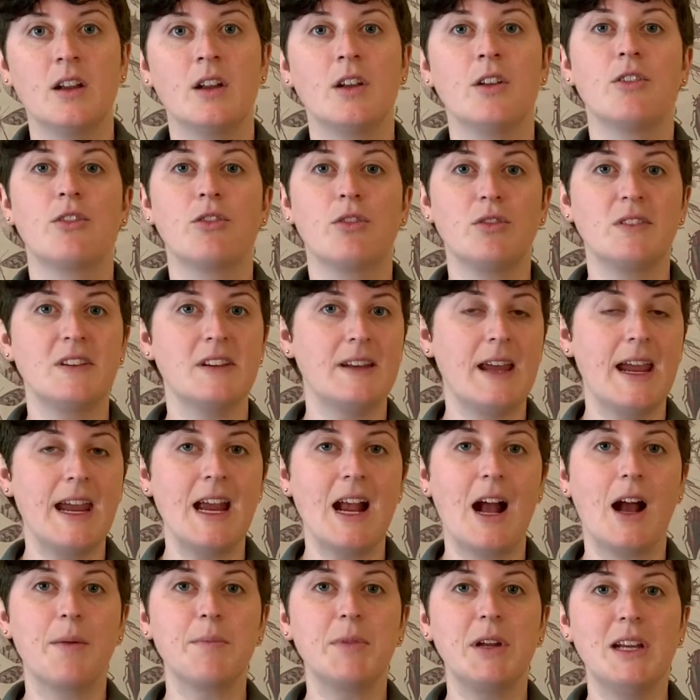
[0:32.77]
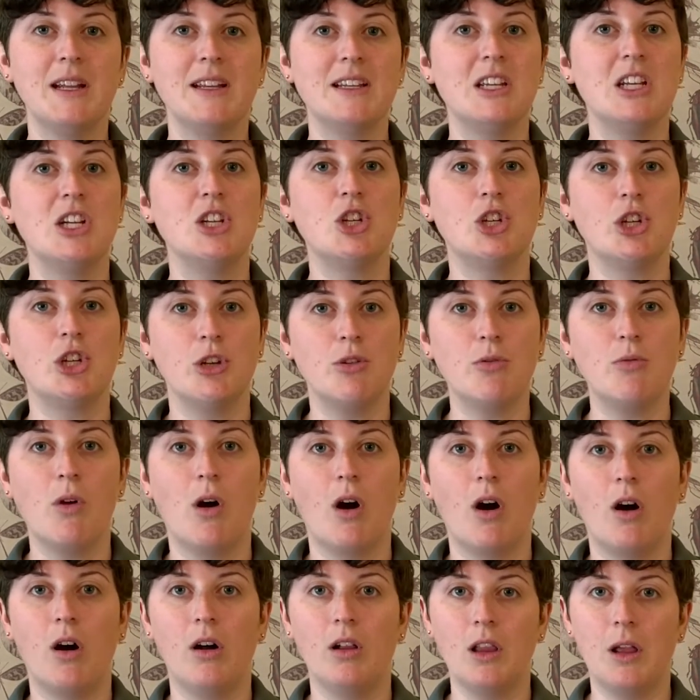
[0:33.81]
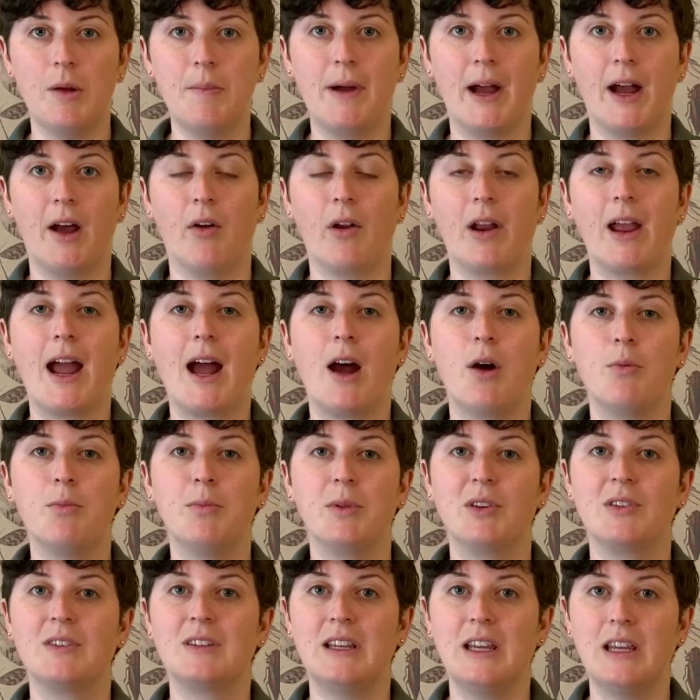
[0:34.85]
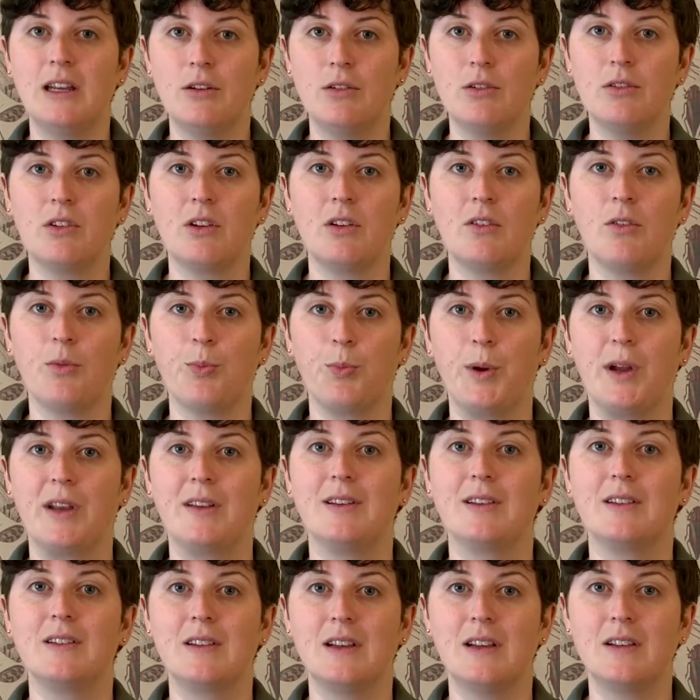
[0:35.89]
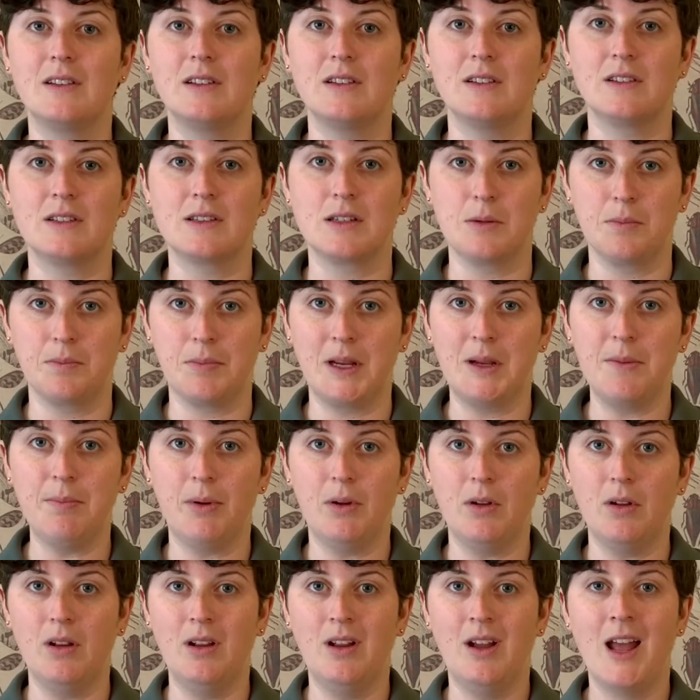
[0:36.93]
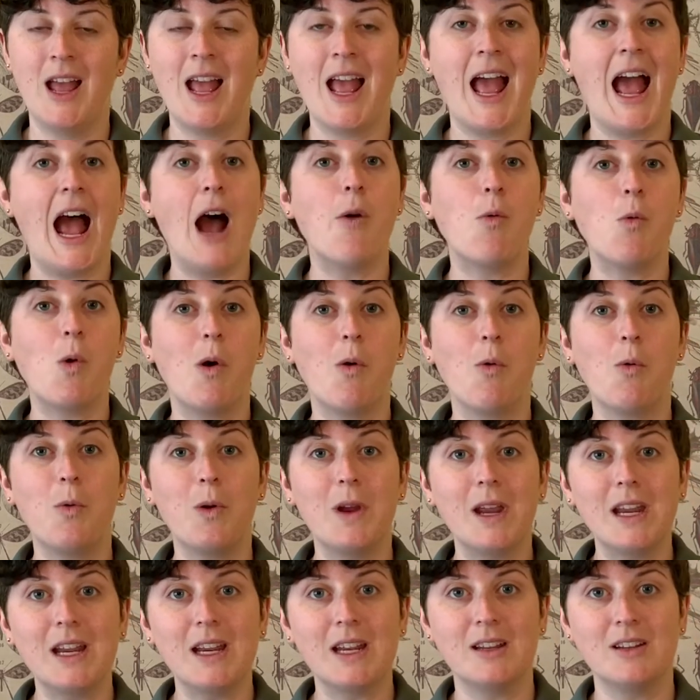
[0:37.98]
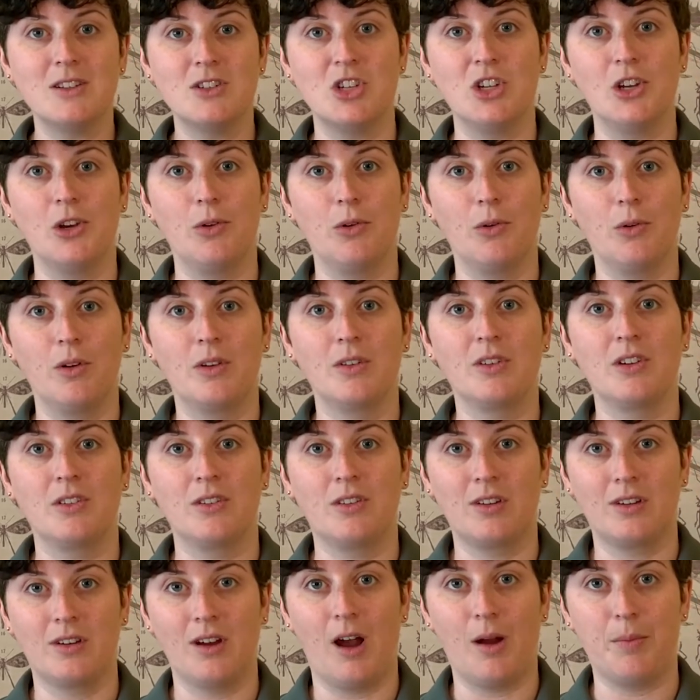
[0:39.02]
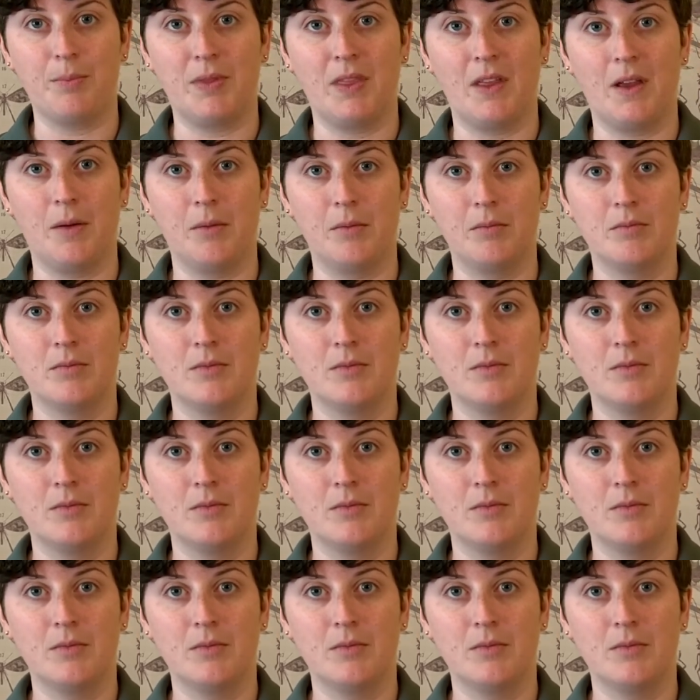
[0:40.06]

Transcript: So today I'm going to teach you all about how mosquitoes can spread diseases to people and what we can do to stop them.